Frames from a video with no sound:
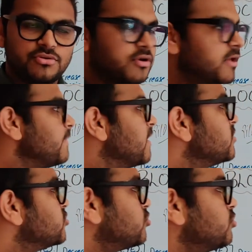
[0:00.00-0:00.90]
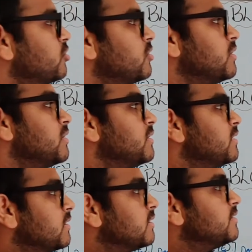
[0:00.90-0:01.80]
Okay, so
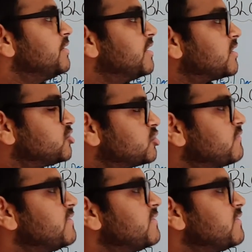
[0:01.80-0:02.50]
reduction of